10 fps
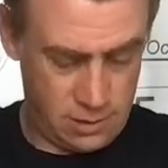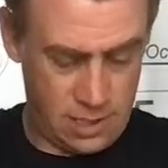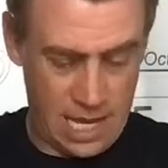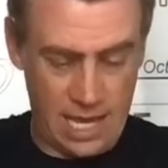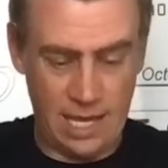
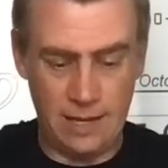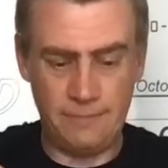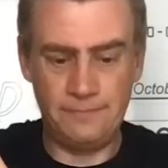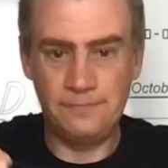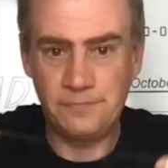get it,
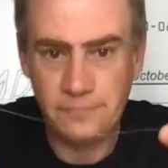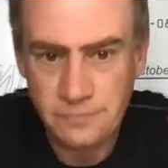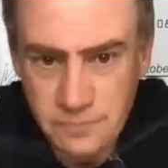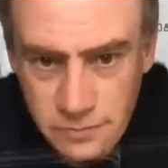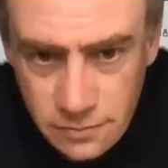
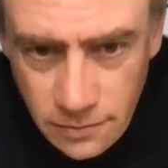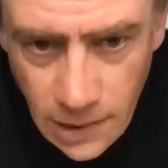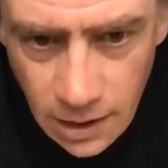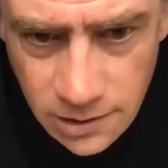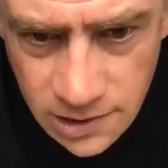
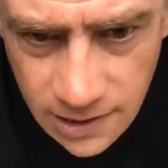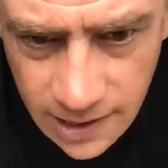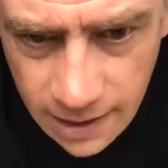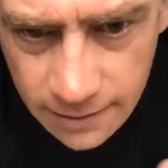so that